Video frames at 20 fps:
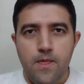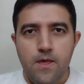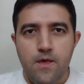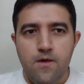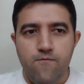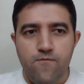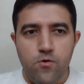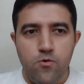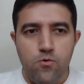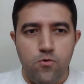
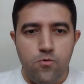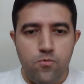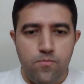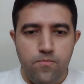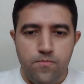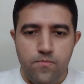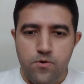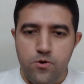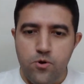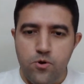if you
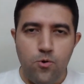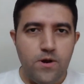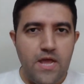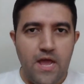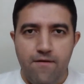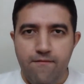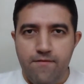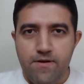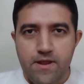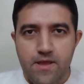don't
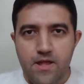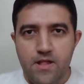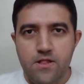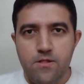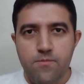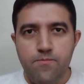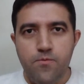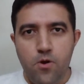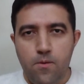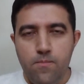have any
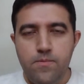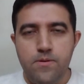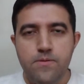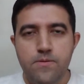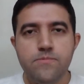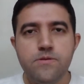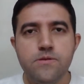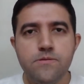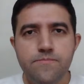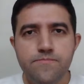health
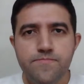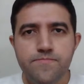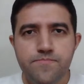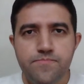problems.